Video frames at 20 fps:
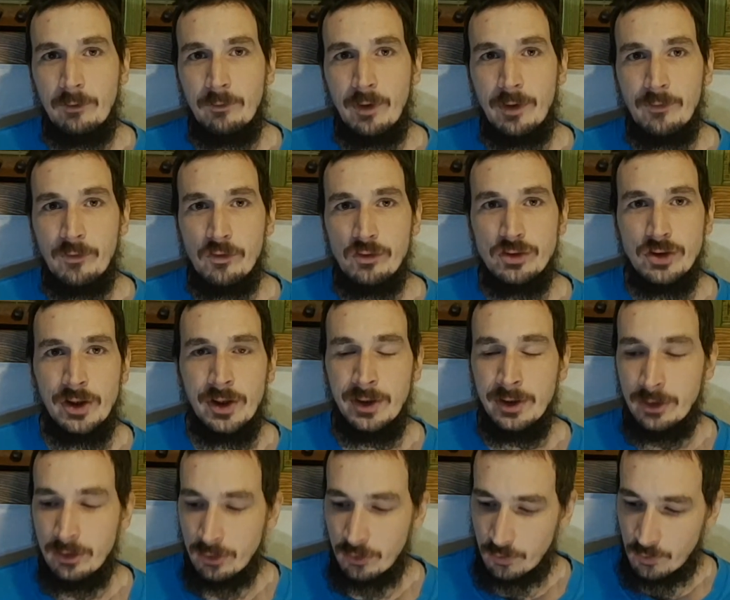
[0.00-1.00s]
I was trying
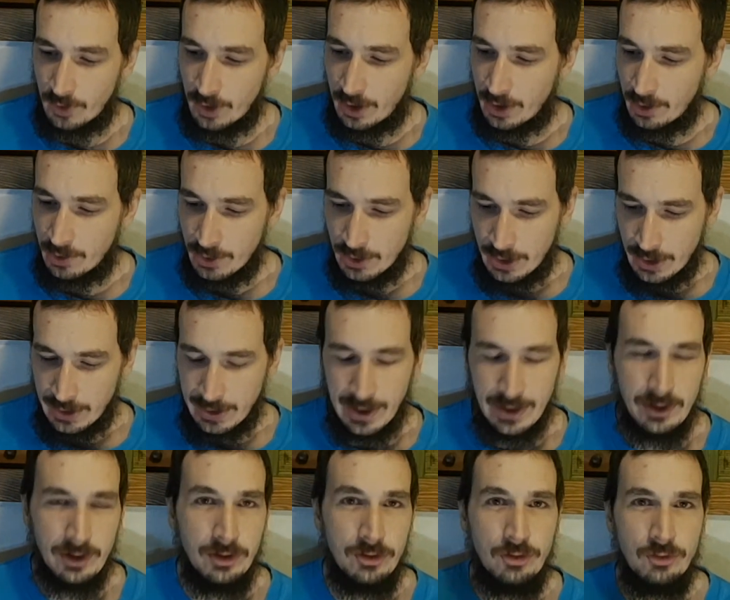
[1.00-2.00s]
to get
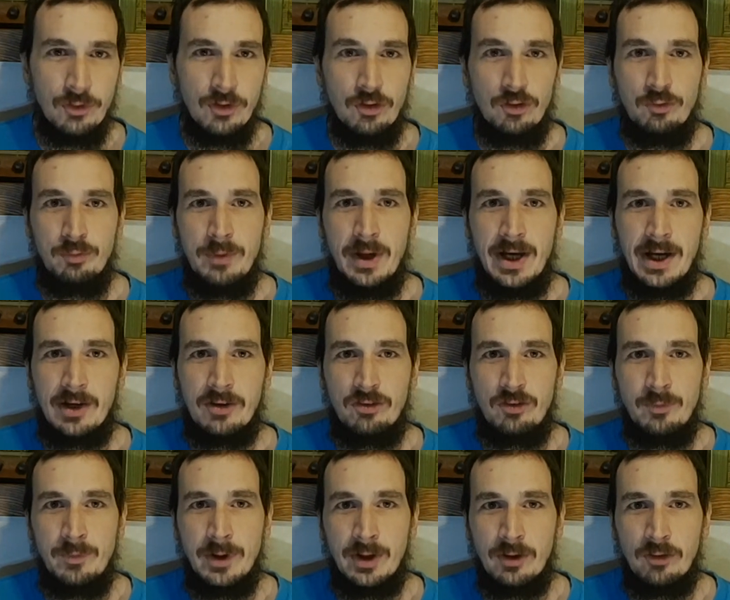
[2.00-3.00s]
it to its
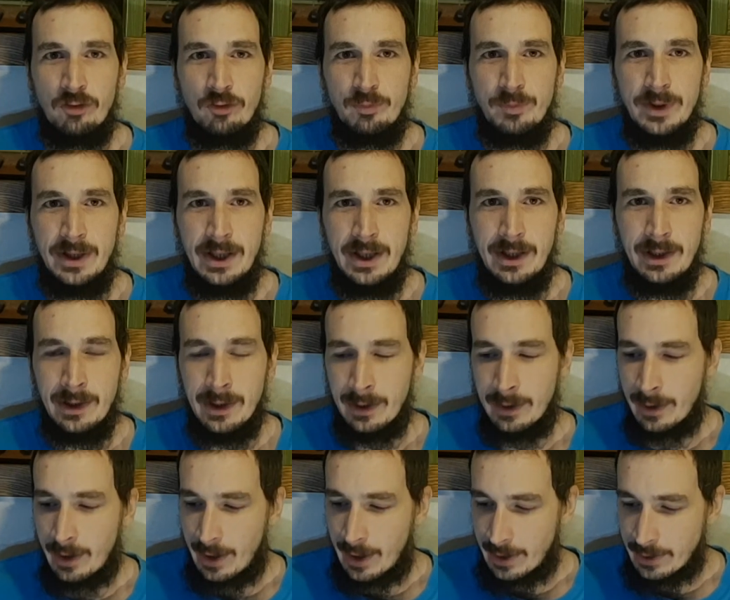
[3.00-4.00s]
maximum speed
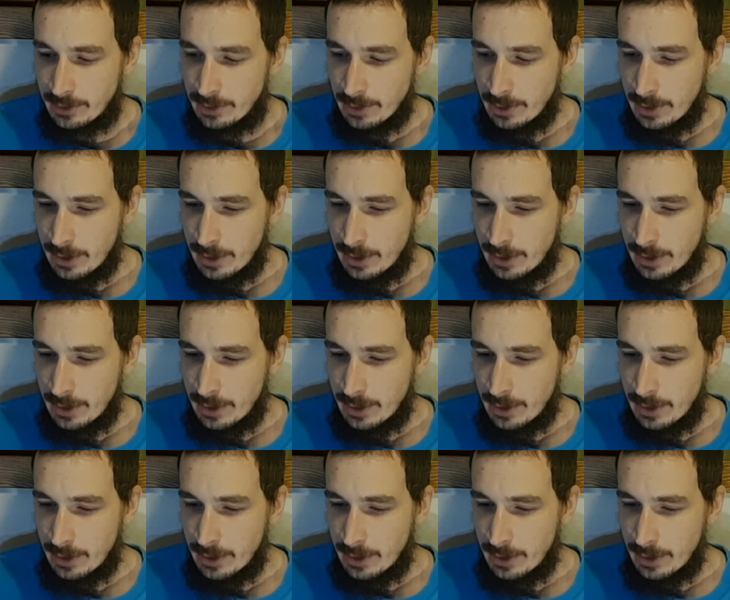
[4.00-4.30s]
and